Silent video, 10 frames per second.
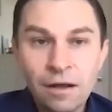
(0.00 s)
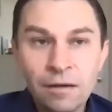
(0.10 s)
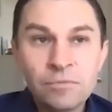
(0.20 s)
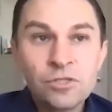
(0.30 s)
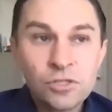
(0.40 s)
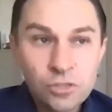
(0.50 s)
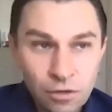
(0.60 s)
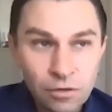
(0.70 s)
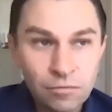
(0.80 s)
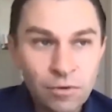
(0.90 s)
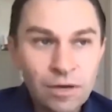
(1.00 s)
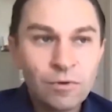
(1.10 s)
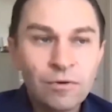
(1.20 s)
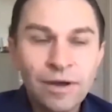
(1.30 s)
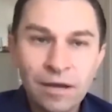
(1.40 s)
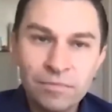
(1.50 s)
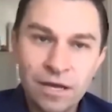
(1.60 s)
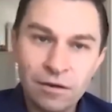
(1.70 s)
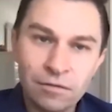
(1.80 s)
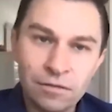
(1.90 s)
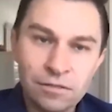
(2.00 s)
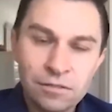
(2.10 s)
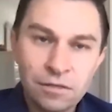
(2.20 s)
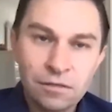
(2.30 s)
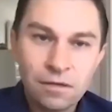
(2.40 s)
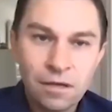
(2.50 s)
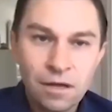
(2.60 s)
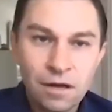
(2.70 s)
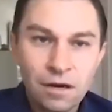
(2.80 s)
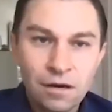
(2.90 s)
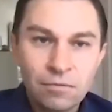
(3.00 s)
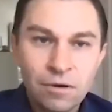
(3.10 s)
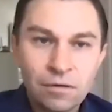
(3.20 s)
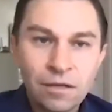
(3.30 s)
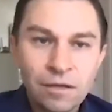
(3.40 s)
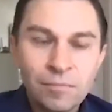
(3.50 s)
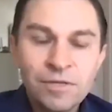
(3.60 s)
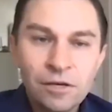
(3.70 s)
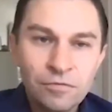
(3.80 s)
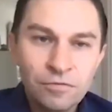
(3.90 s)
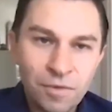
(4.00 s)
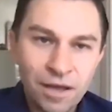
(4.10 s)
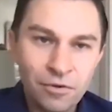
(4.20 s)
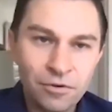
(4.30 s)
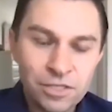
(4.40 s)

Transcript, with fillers: um, so where, where do i come down on this well l- let me tell you from my own